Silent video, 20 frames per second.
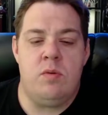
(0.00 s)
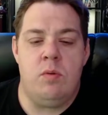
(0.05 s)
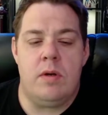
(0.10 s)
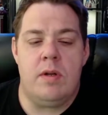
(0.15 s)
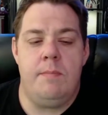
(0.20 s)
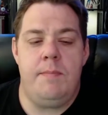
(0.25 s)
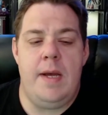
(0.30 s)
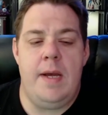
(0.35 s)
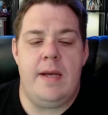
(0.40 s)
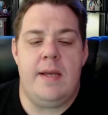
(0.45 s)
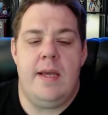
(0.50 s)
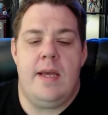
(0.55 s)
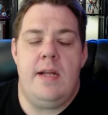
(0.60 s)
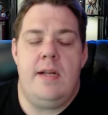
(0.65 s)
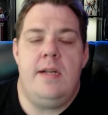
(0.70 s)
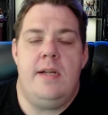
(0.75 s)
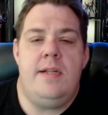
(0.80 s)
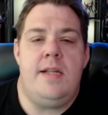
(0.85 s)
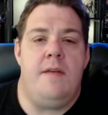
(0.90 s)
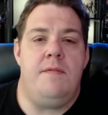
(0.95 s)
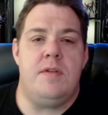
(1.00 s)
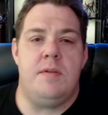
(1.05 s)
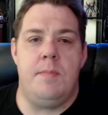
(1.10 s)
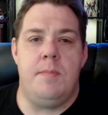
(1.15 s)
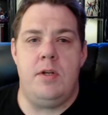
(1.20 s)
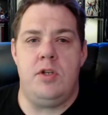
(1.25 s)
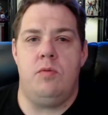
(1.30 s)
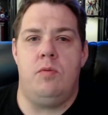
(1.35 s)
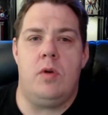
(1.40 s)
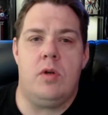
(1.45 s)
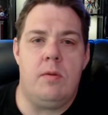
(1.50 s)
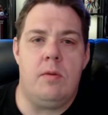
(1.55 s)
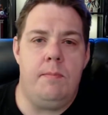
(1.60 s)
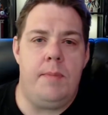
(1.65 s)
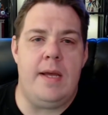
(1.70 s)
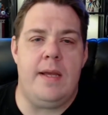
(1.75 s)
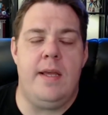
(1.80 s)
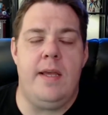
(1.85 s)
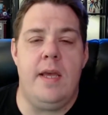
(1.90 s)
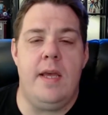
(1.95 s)
Welcome back again to Dave's Dimension. Welcome
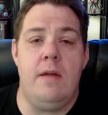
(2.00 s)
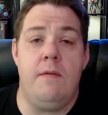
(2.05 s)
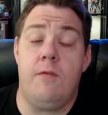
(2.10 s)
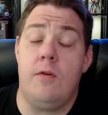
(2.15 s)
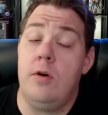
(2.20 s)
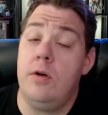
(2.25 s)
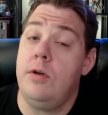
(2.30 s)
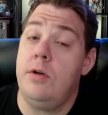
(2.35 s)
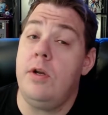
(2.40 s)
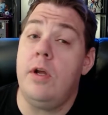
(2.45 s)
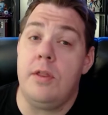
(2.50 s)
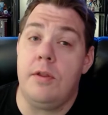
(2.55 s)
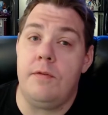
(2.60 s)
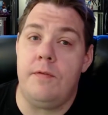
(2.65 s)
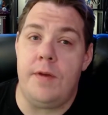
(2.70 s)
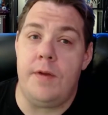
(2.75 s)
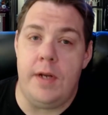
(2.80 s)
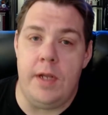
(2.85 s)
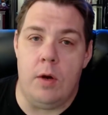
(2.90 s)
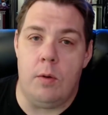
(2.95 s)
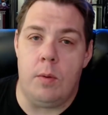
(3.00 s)
back again for another video.